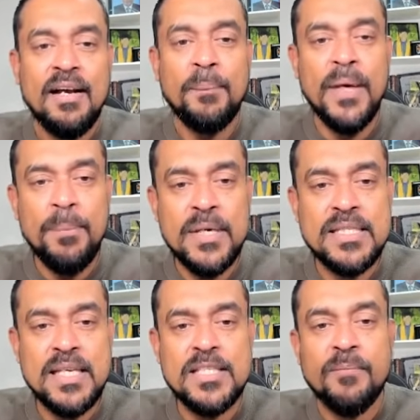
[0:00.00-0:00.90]

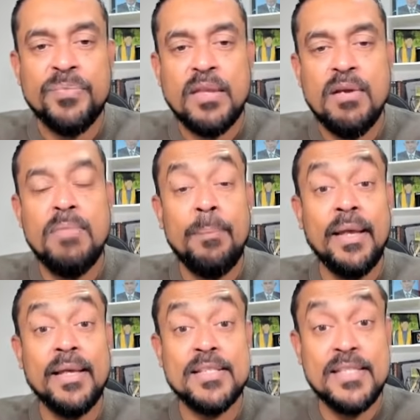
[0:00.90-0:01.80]
Purpose is web
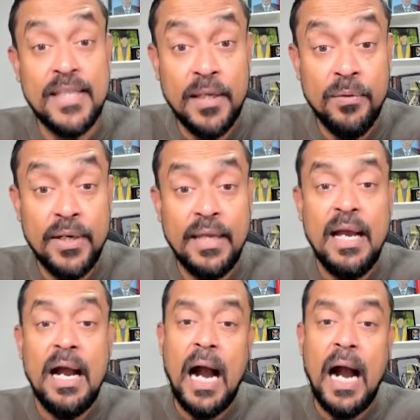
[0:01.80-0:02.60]
application security,